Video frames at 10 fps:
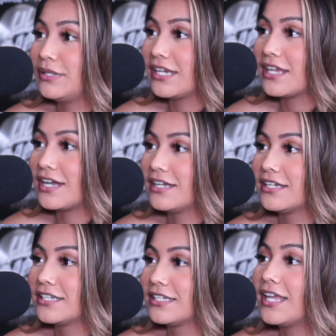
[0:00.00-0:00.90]
Yeah, birria. The
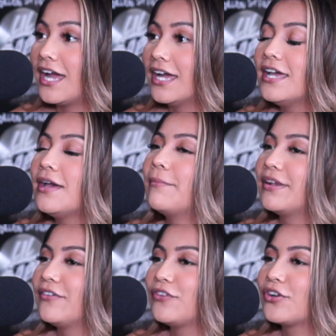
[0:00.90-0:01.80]
actual goat. Yeah,
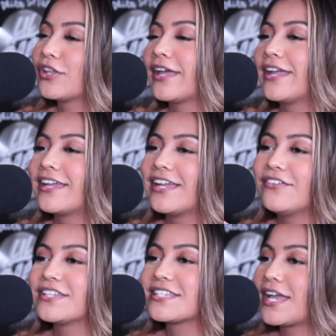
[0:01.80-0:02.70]
but if you're
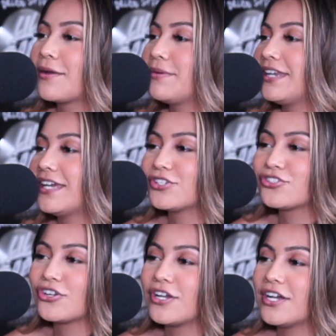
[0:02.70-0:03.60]
like if it's like a
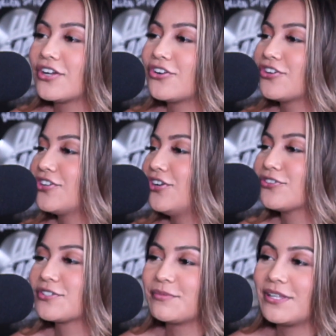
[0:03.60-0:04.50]
birria truck or you
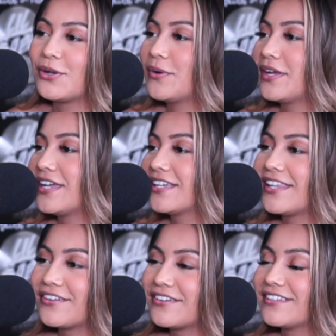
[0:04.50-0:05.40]
know something
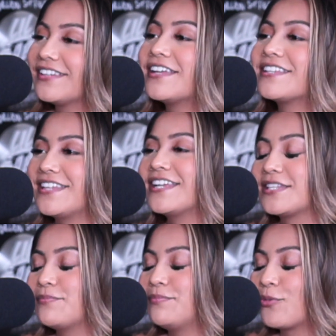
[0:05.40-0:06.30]
quick like.
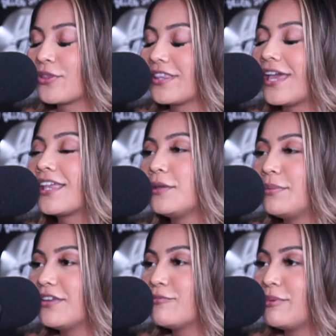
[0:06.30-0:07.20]
It's more than
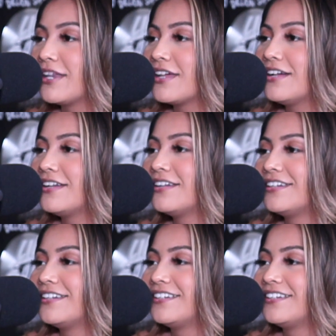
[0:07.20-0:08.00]
likely beef birria. Yeah,